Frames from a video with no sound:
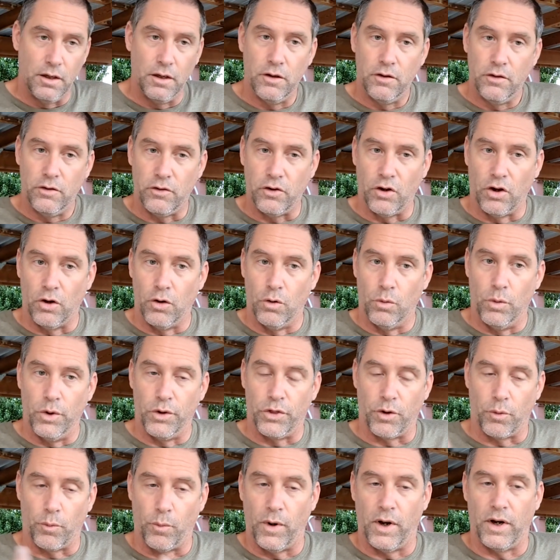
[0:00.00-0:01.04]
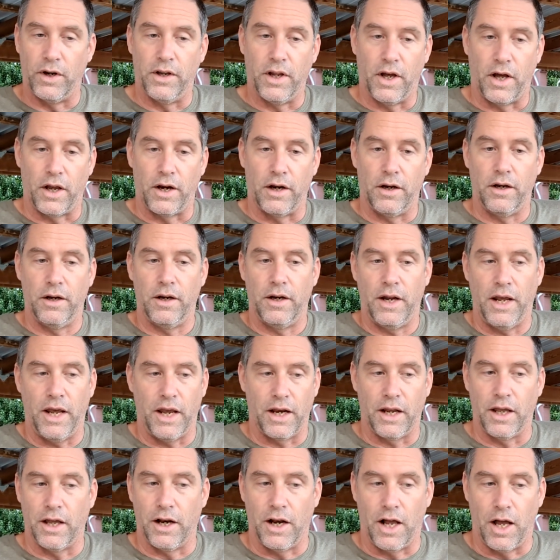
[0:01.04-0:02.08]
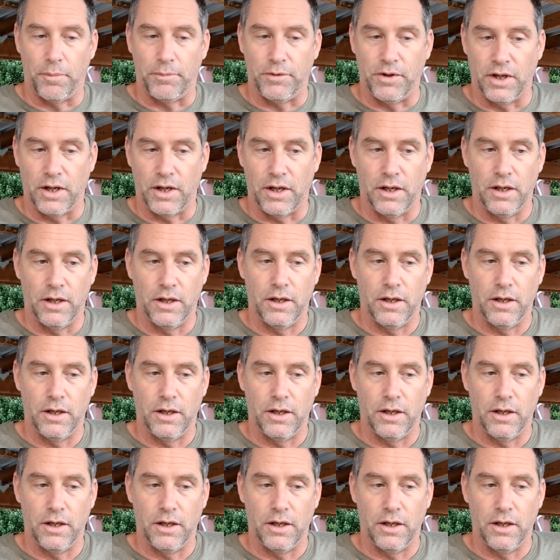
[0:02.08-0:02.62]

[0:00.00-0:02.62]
So with a red dot handgun optic,